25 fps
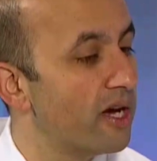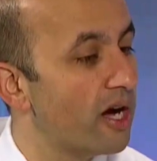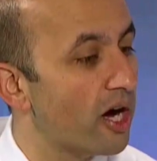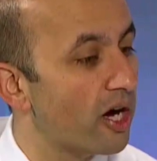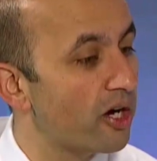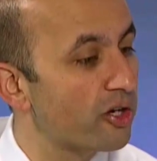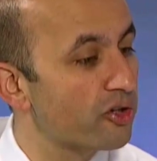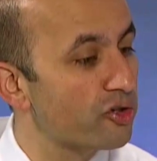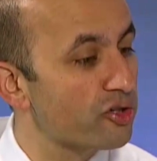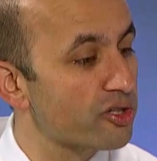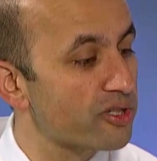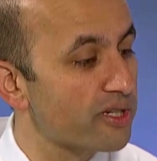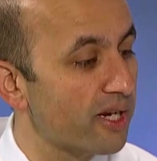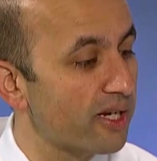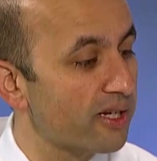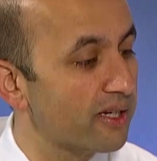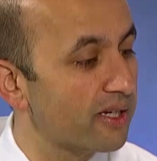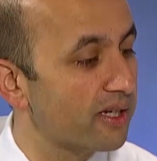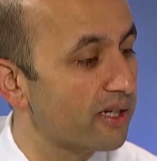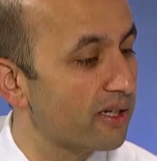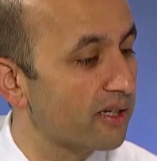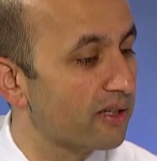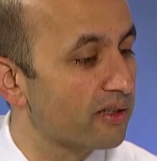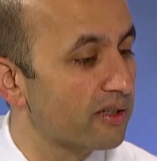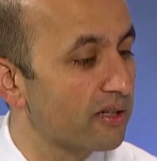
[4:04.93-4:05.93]

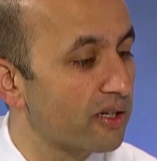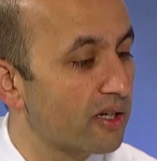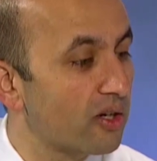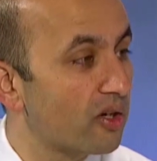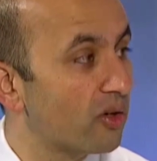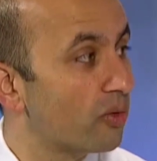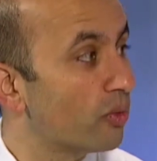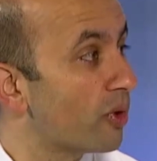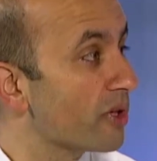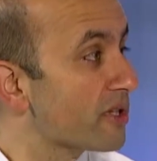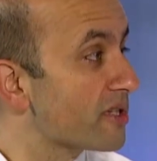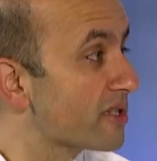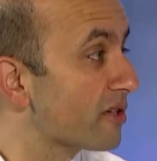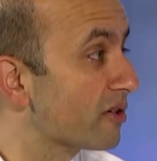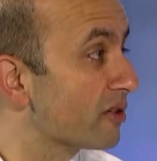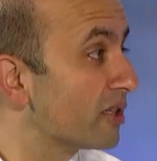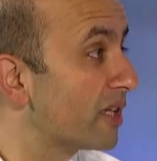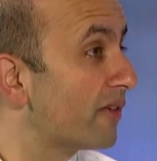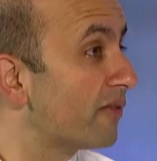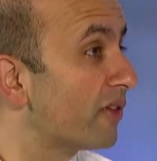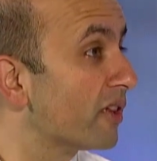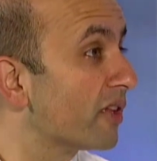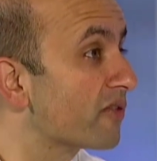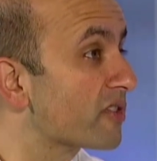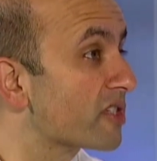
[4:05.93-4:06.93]
understanding what's their
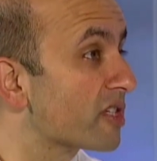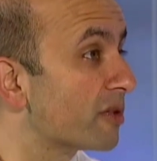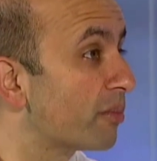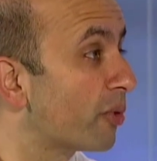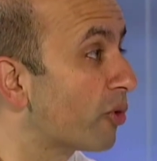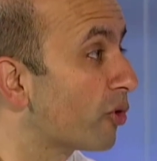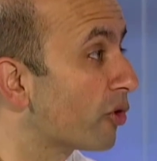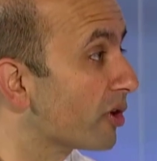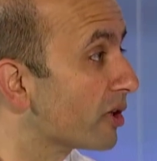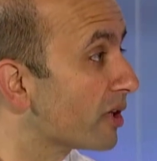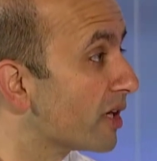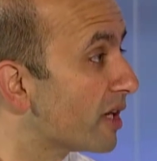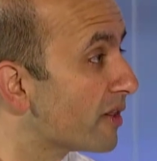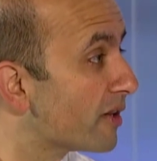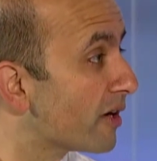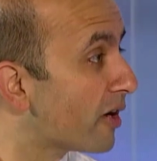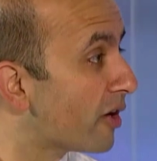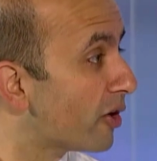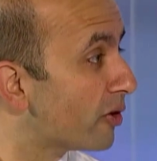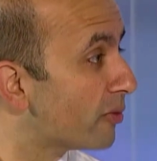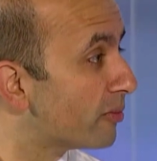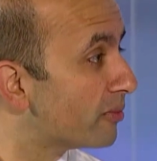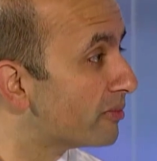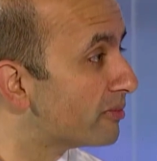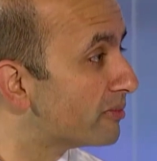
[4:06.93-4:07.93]
level of support in the
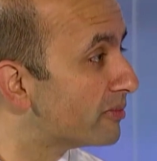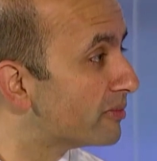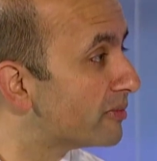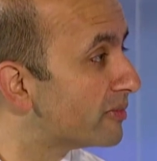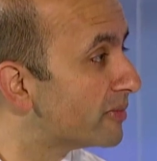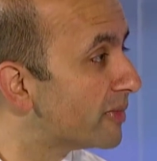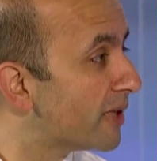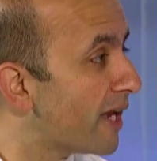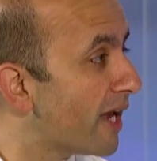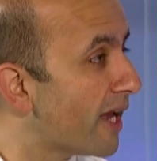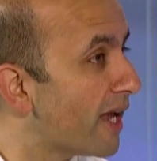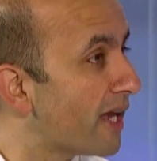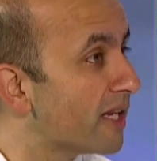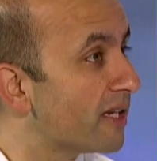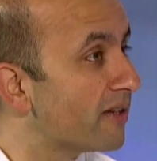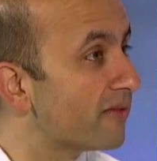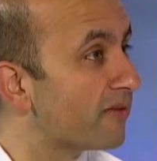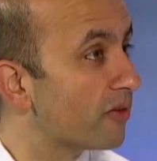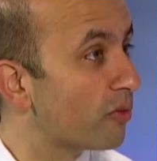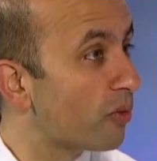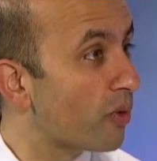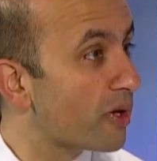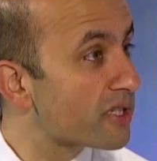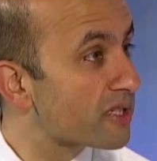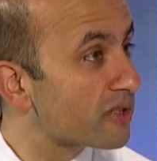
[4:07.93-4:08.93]
home. Yes. And if
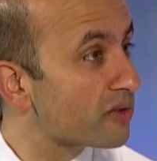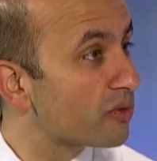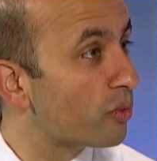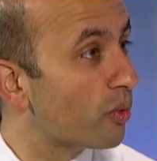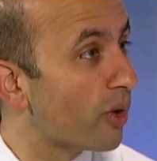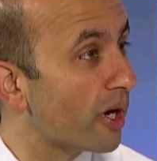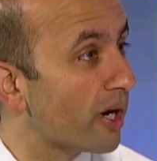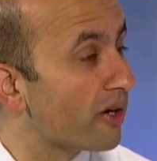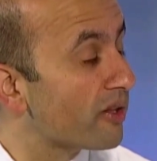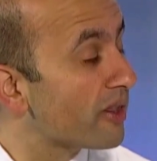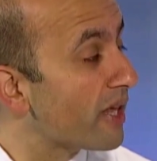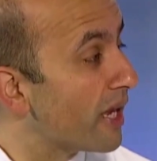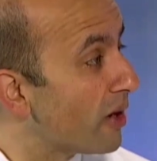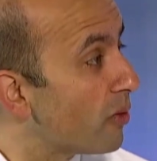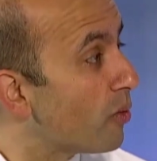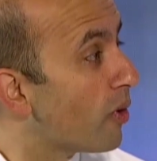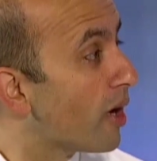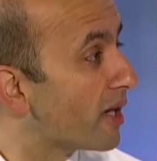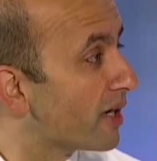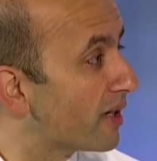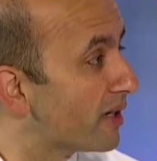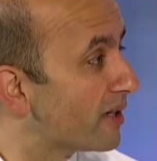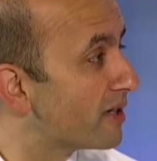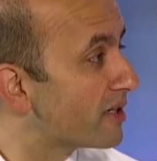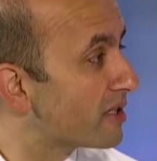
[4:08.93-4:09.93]
it wasn't where they
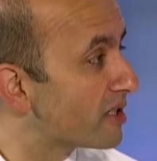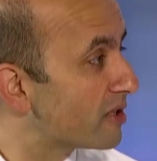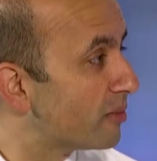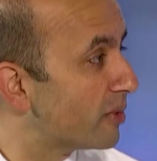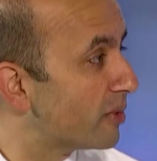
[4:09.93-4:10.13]
wanted it to